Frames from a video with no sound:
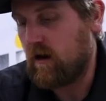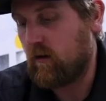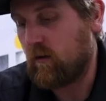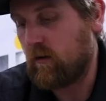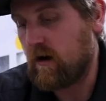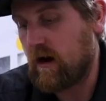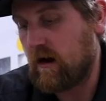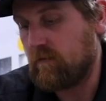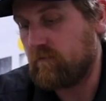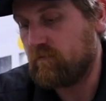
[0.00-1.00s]

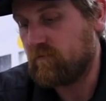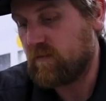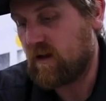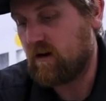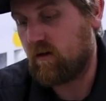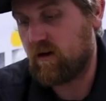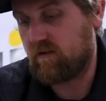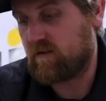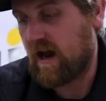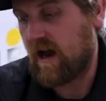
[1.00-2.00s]
Or, you know,
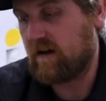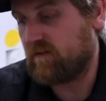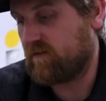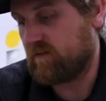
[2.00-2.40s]
if not,